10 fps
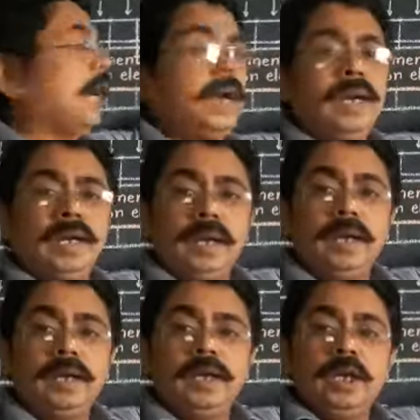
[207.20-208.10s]
and
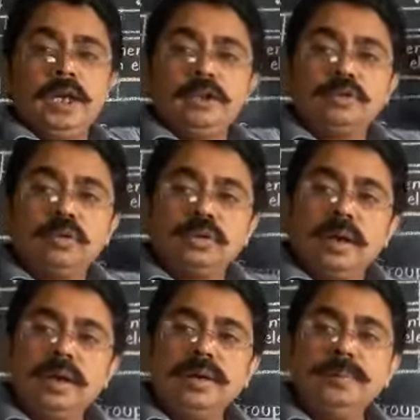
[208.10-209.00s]
8. So
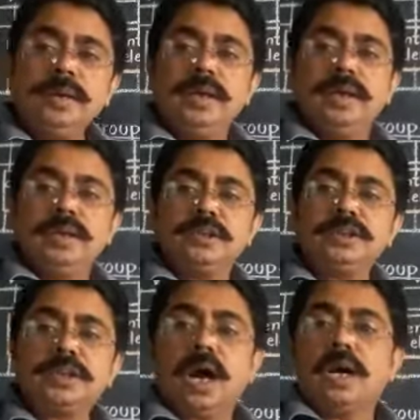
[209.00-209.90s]
third period
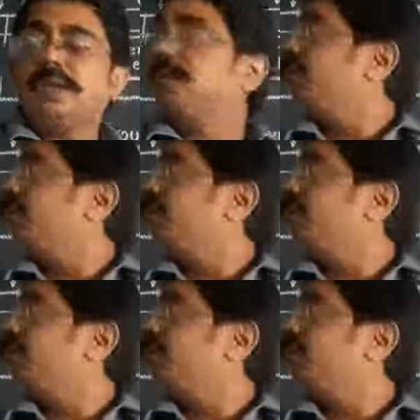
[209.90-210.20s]
starts